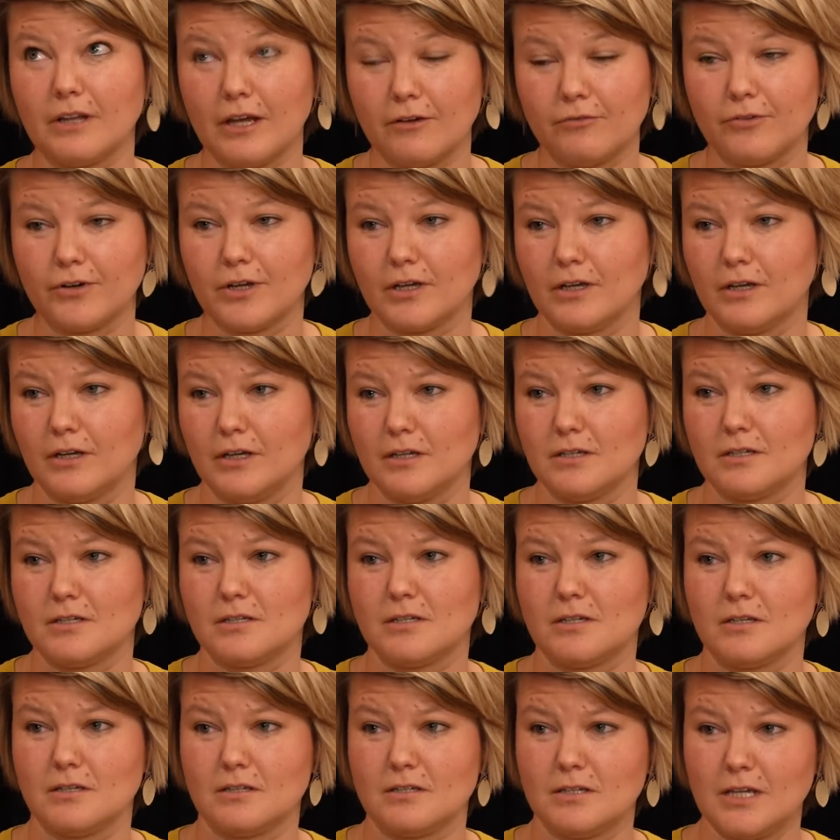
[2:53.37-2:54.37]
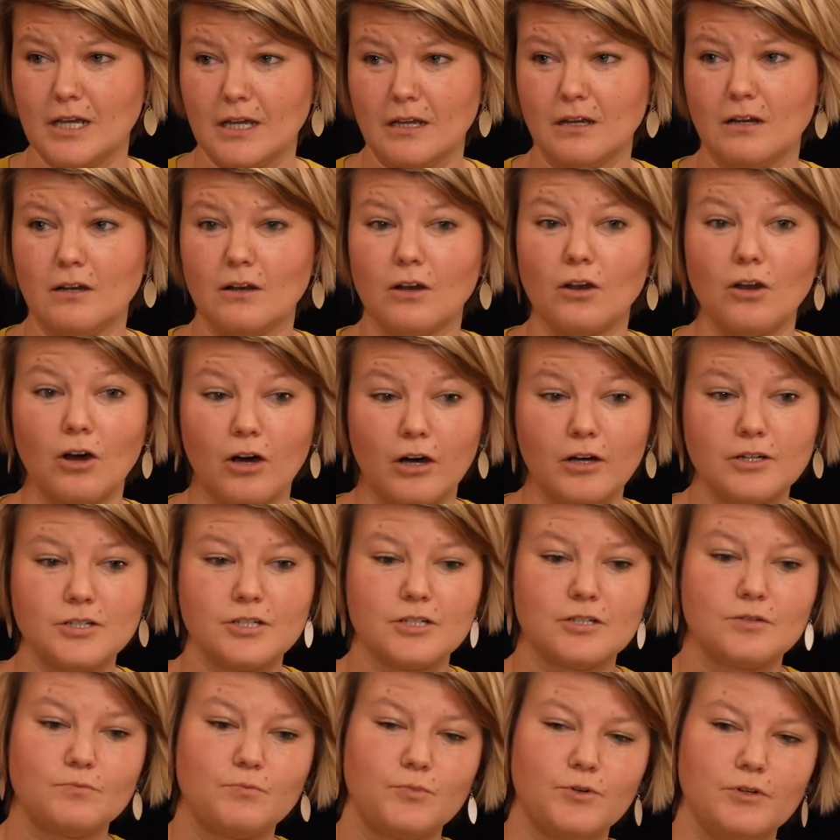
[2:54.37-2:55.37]
Africa is the second
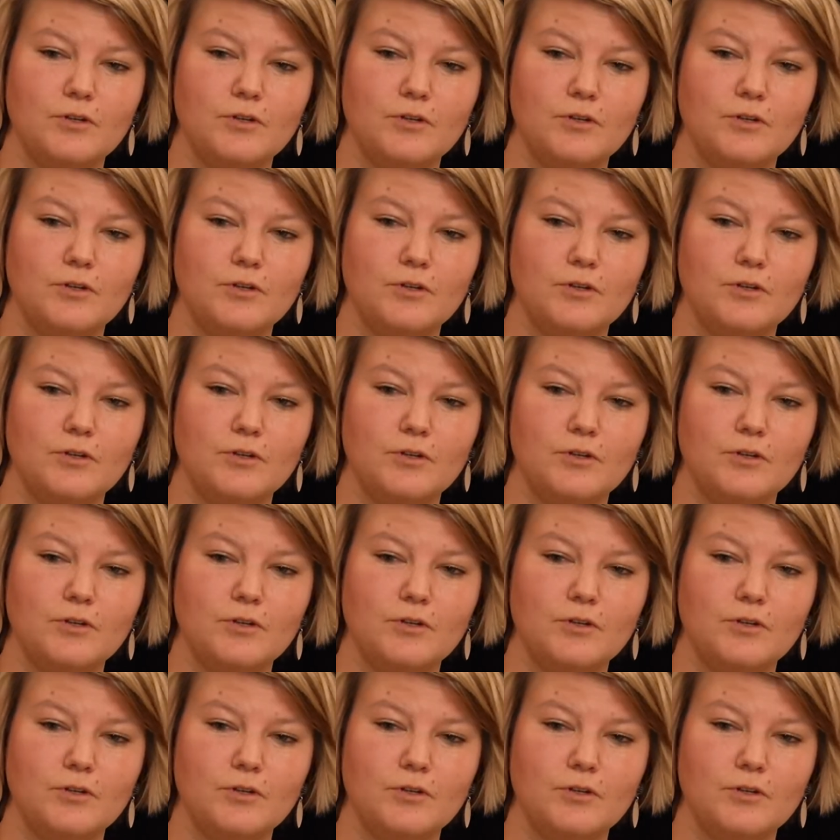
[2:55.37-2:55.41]
largest